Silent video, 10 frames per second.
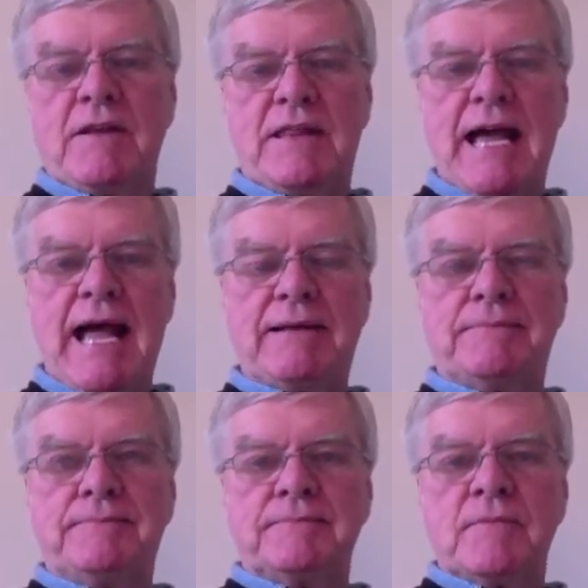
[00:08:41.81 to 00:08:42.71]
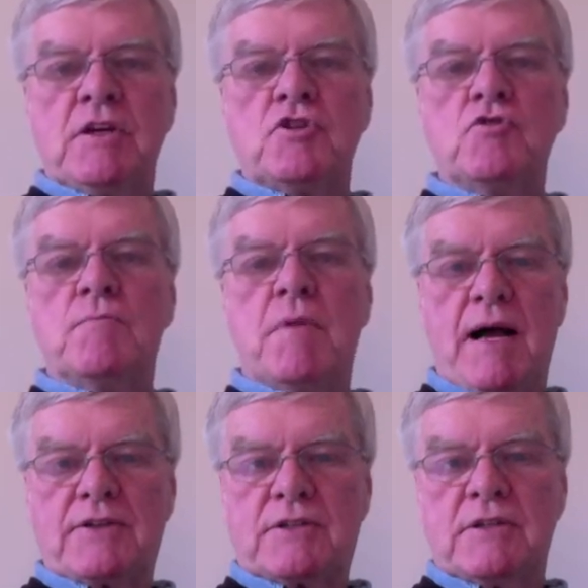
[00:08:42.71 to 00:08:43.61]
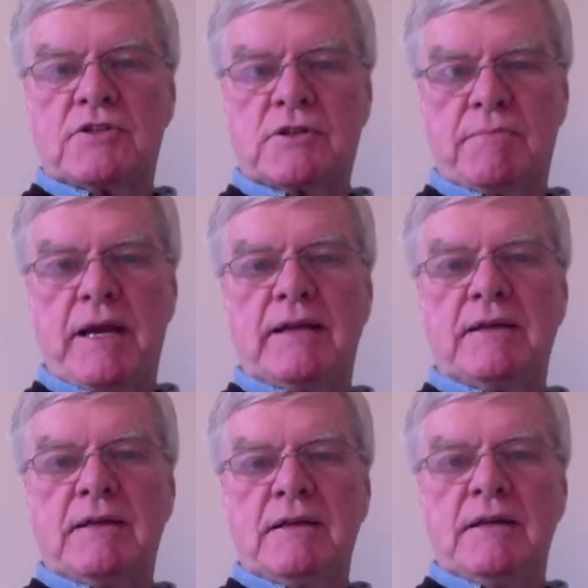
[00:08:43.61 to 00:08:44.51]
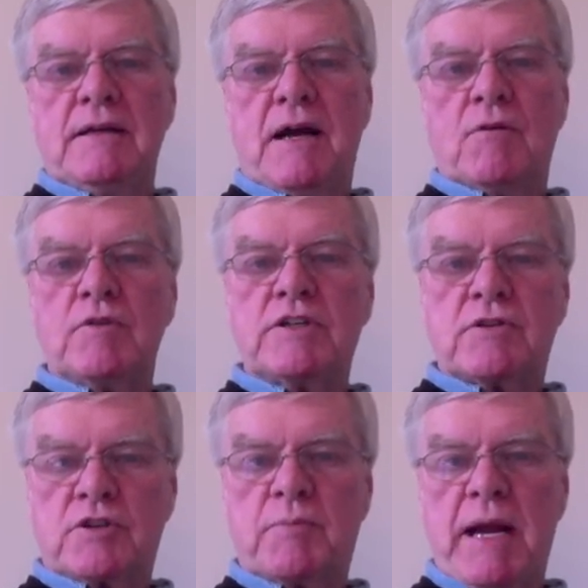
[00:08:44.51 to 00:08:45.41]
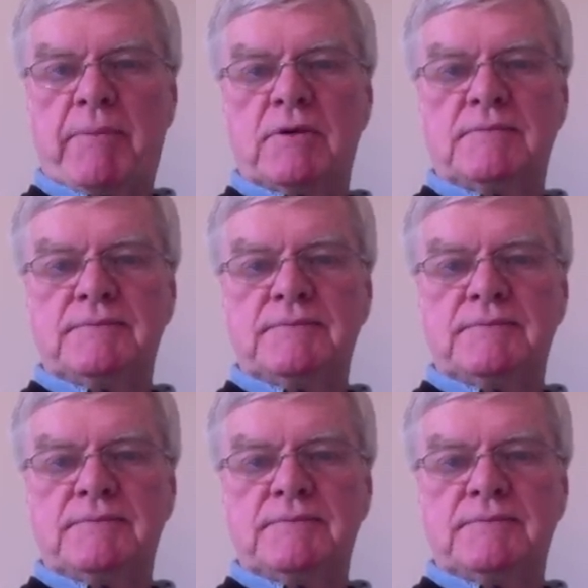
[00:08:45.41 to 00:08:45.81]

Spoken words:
that you must submit a research paper